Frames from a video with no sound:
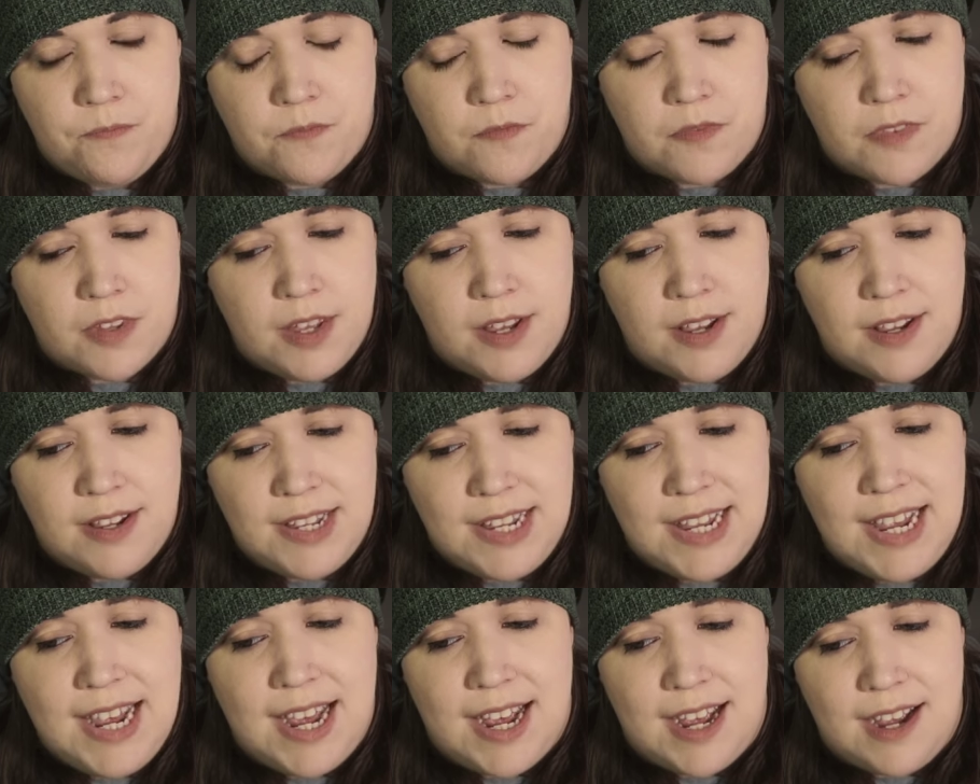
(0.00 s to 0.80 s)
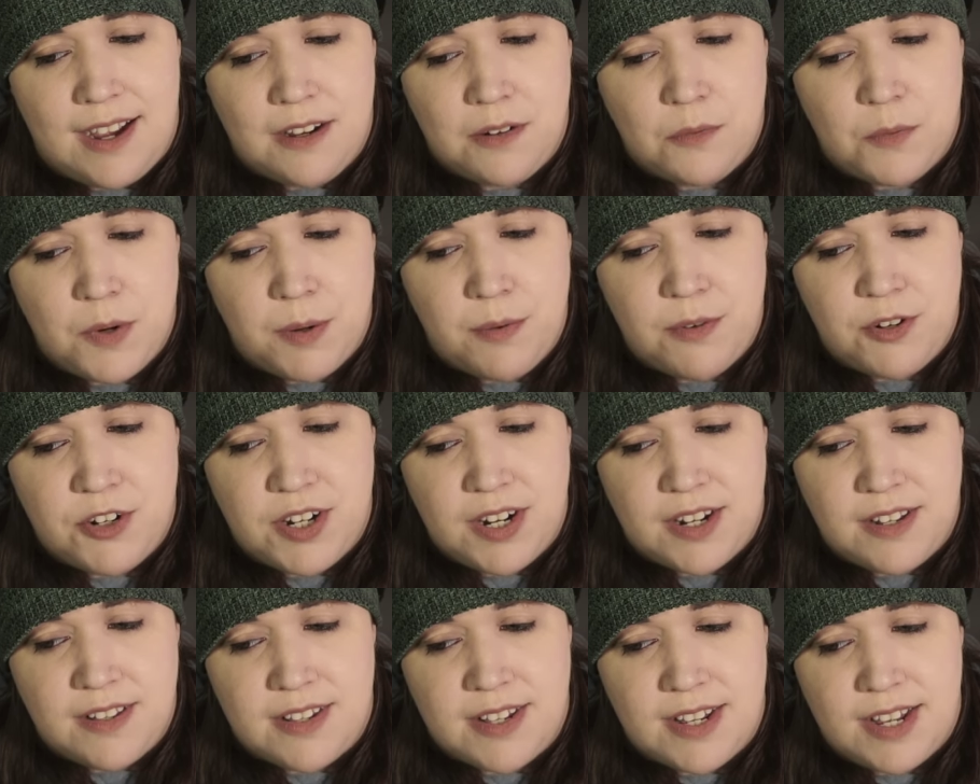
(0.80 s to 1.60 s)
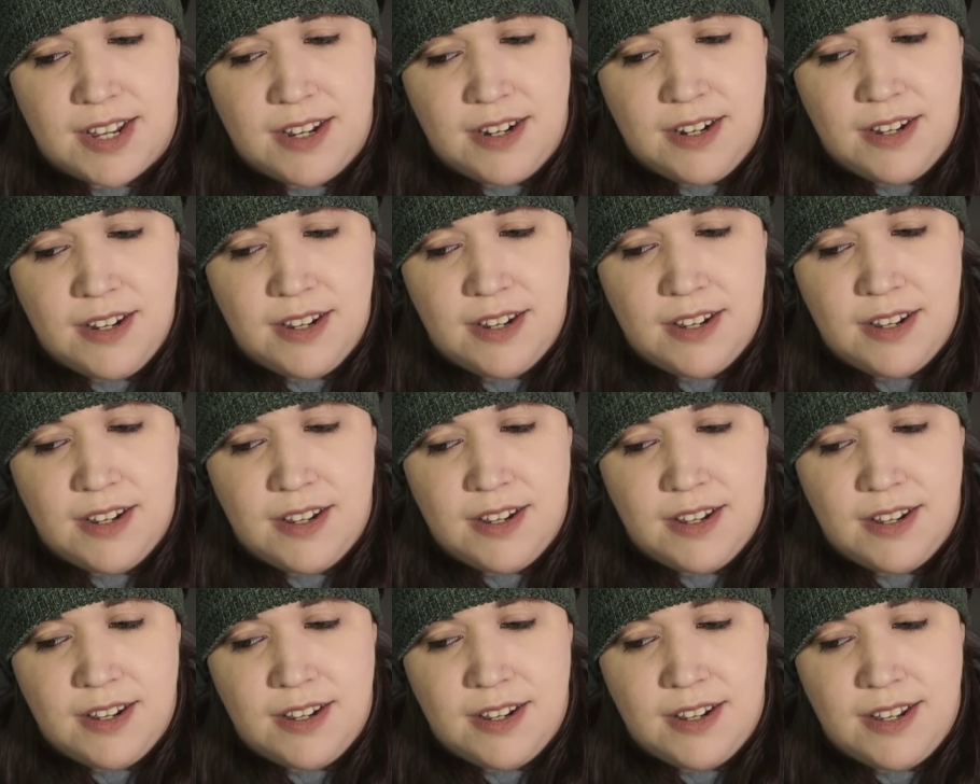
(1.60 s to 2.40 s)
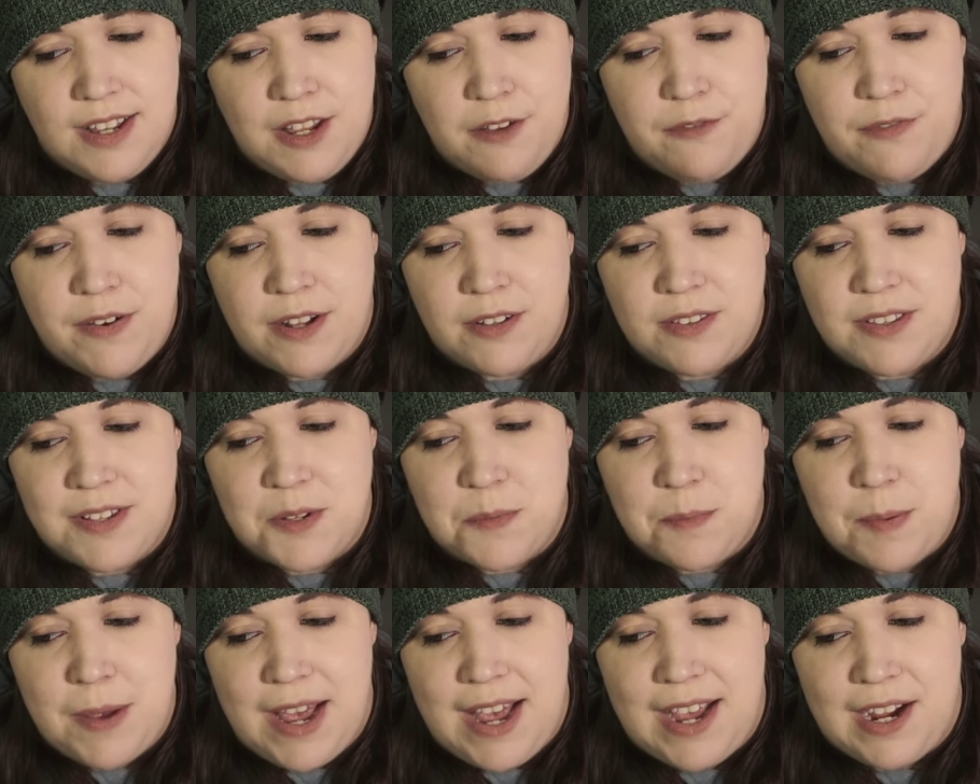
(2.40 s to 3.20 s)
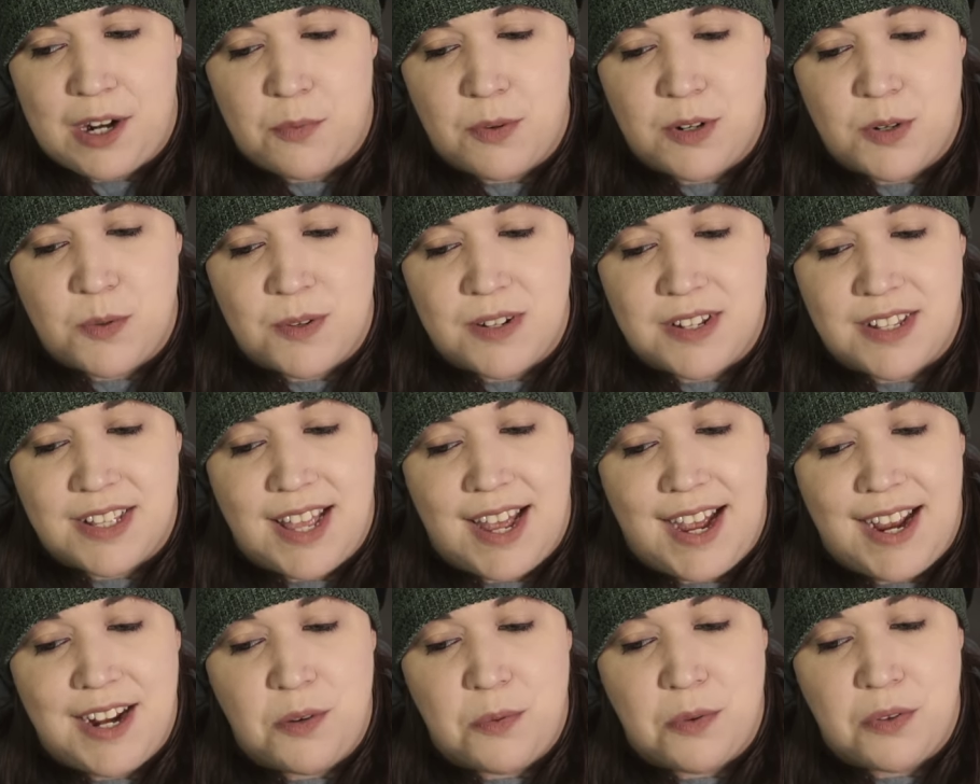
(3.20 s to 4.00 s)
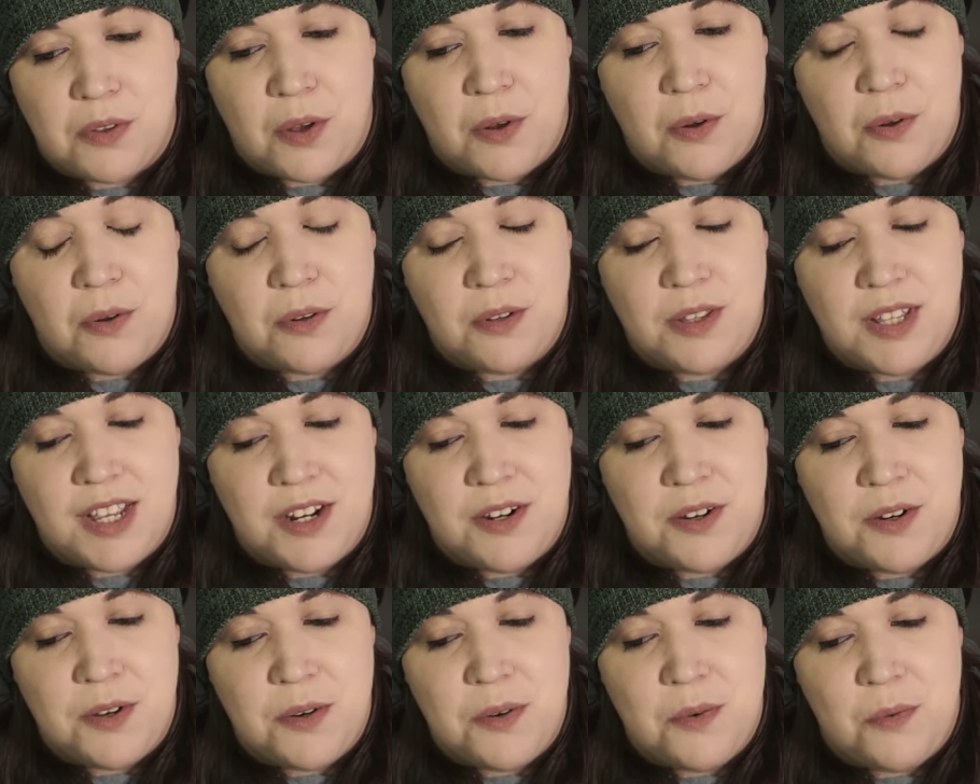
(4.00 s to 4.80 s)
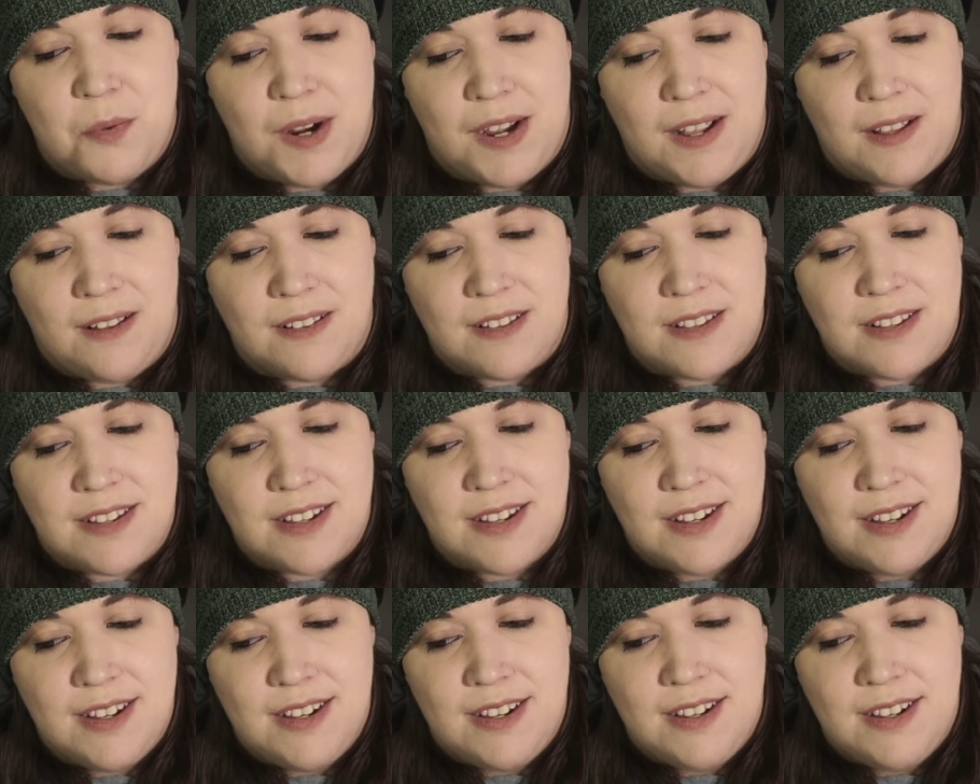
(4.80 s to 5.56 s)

Uh, yeah, Wei Wuxian said. He felt his back, which was lined with old and new welts.